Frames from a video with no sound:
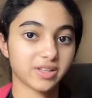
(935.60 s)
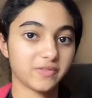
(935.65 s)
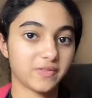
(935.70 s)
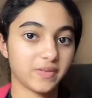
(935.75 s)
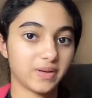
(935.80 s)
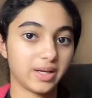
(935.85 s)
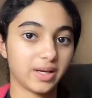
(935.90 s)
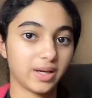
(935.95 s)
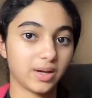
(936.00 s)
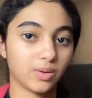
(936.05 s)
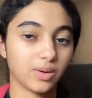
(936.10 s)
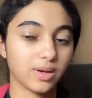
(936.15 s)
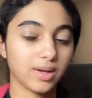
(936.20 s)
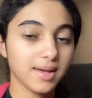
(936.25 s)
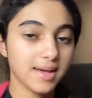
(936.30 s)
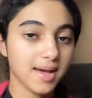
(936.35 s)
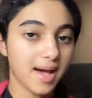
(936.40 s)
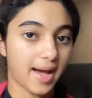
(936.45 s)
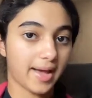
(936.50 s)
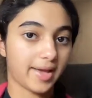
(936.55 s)
this video.
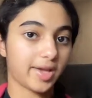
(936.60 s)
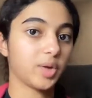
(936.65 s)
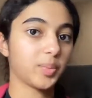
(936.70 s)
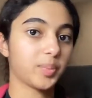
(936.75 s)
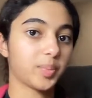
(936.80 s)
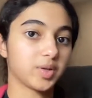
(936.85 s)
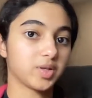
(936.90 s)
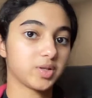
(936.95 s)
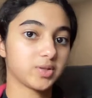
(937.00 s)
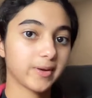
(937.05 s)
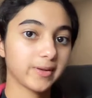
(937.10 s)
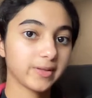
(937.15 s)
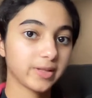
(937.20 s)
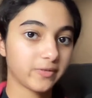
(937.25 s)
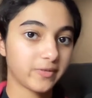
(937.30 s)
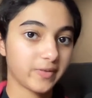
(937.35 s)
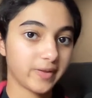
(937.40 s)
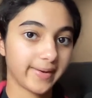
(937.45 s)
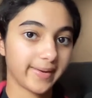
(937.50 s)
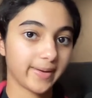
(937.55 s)
I hope you enjoyed
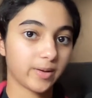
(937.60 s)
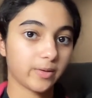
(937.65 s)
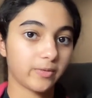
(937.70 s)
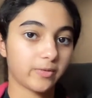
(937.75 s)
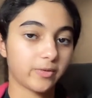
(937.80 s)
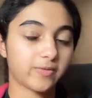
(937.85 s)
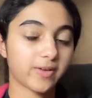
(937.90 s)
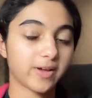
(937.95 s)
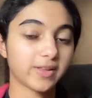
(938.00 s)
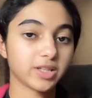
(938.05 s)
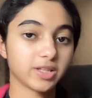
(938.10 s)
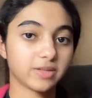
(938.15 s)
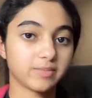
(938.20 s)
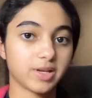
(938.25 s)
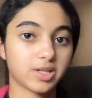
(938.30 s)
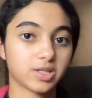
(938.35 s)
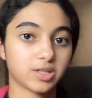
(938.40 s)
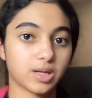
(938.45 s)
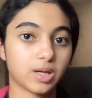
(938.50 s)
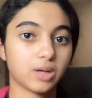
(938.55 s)
this video. If you found this
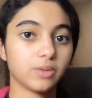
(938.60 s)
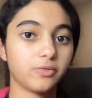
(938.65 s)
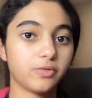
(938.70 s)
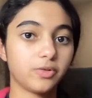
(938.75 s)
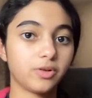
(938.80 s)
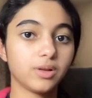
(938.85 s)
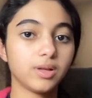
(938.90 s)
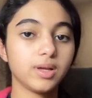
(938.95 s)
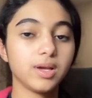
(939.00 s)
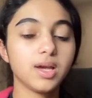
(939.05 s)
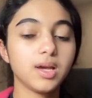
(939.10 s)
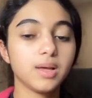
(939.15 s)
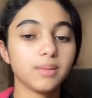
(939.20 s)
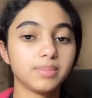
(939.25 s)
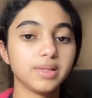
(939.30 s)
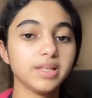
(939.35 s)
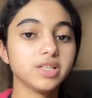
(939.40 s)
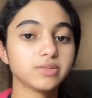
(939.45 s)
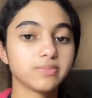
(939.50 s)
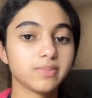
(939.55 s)
mission helpful,
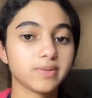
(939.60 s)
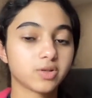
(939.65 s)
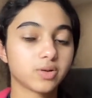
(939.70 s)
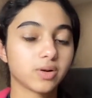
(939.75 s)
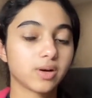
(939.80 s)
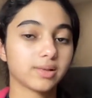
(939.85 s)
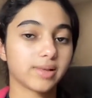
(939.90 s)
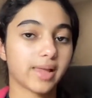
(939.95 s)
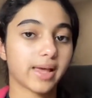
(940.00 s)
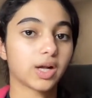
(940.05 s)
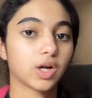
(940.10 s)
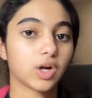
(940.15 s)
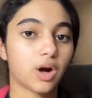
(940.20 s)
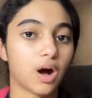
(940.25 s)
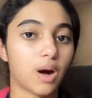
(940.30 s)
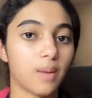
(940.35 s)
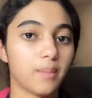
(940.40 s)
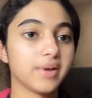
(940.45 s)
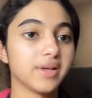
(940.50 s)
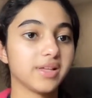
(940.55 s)
please be sure to like,
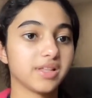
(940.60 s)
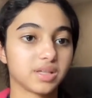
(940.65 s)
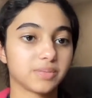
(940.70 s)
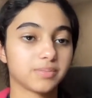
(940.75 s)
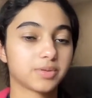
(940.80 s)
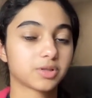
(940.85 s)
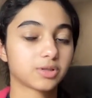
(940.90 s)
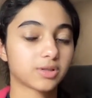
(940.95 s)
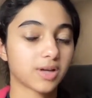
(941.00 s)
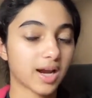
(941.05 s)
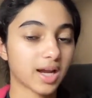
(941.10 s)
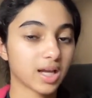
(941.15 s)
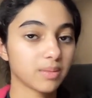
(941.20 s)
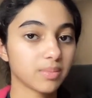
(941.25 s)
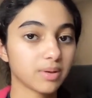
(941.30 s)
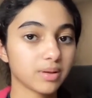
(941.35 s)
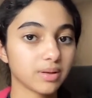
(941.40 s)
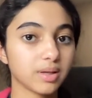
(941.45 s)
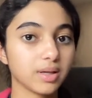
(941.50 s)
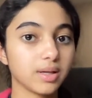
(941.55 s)
comment, and
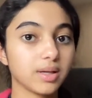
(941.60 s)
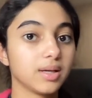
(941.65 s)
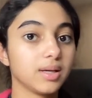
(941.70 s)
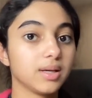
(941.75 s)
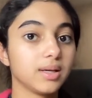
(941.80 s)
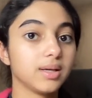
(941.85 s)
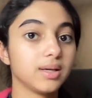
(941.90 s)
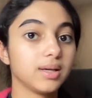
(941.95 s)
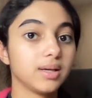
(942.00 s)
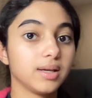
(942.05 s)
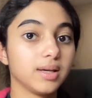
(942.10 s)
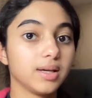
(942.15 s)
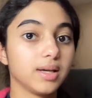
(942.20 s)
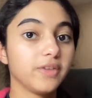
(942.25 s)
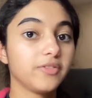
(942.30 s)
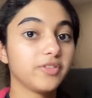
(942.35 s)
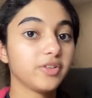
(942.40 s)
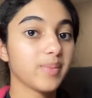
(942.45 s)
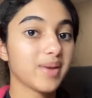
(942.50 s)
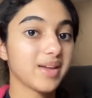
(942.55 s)
subscribe.
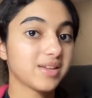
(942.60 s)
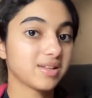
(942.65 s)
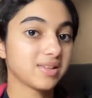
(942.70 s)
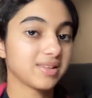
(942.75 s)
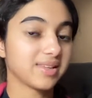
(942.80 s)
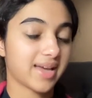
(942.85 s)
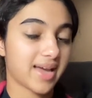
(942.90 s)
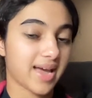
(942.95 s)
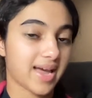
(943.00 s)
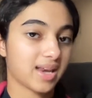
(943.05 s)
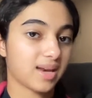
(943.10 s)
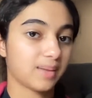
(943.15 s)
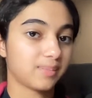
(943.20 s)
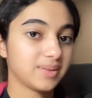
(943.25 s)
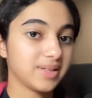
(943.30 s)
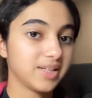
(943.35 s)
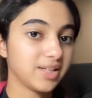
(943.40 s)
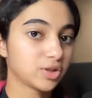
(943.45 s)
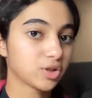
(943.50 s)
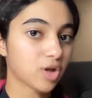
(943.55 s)
If you made it till the end,
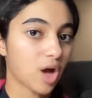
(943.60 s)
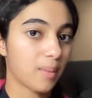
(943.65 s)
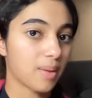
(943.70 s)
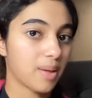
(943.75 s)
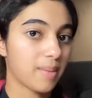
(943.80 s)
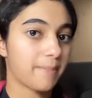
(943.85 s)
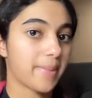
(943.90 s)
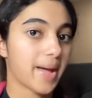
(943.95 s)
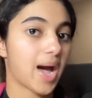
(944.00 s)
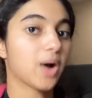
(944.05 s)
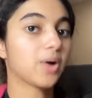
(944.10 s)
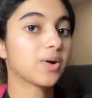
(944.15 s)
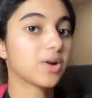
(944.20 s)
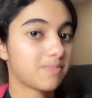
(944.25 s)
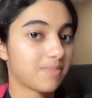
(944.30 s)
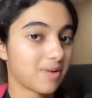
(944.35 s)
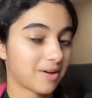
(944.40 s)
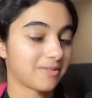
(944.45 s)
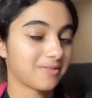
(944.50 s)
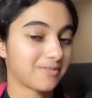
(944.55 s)
please comment
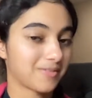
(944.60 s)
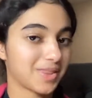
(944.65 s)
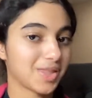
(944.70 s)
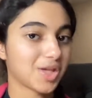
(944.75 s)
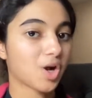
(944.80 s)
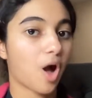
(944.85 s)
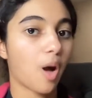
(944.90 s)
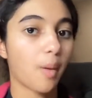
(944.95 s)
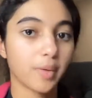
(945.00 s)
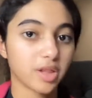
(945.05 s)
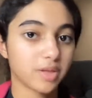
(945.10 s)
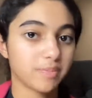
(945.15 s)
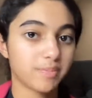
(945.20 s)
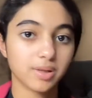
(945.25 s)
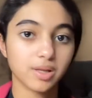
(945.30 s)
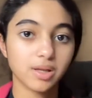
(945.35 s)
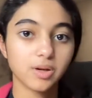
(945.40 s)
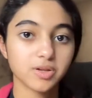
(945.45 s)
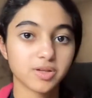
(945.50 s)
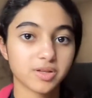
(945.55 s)
powder puff in the comments
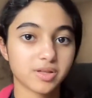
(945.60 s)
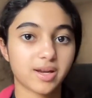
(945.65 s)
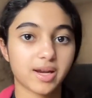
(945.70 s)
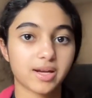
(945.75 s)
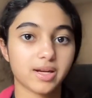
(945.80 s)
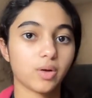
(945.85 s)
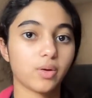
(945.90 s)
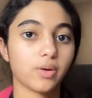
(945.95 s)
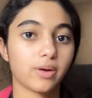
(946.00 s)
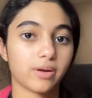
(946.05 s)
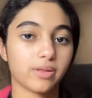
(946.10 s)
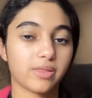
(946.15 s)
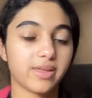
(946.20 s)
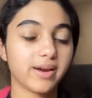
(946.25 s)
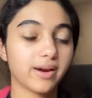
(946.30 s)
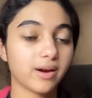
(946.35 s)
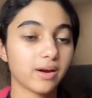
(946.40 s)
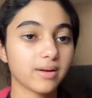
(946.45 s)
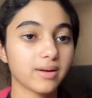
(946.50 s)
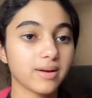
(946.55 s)
below so that I know you're
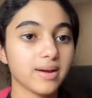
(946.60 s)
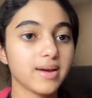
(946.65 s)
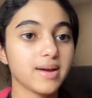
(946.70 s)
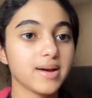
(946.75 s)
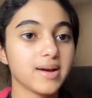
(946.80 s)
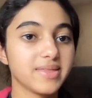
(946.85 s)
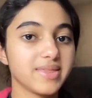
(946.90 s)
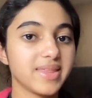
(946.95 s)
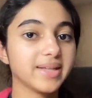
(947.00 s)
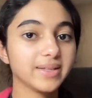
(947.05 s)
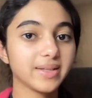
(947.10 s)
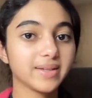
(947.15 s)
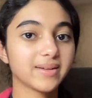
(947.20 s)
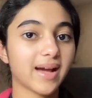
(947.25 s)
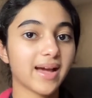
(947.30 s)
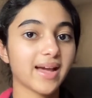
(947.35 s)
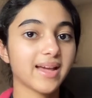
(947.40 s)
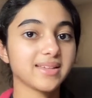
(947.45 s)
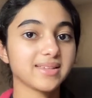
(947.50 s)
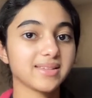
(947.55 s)
there. Thank you
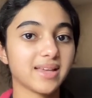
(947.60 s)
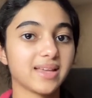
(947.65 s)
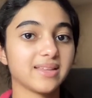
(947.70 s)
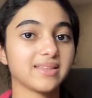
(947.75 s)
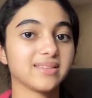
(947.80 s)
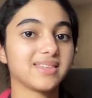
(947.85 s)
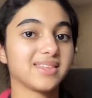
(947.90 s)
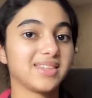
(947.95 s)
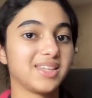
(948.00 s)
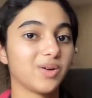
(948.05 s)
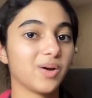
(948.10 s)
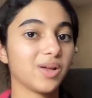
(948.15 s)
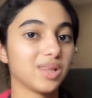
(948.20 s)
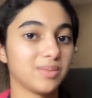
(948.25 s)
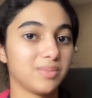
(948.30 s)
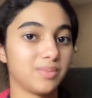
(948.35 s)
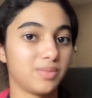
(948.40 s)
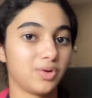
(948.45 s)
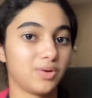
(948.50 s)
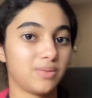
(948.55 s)
guys and see you on
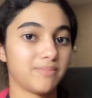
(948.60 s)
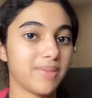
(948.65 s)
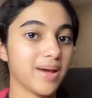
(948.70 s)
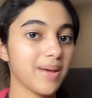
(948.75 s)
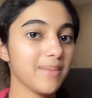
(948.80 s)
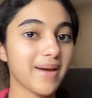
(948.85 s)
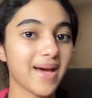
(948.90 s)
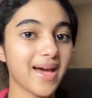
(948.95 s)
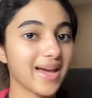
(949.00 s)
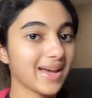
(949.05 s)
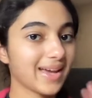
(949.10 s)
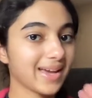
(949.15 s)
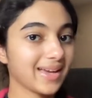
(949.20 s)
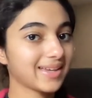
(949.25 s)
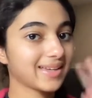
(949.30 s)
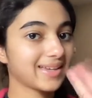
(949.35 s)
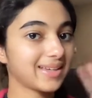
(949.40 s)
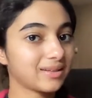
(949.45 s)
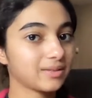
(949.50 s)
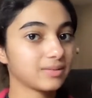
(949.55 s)
the moon. Bye
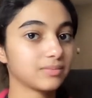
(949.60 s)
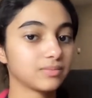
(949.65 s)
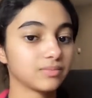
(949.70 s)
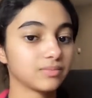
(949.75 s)
bye.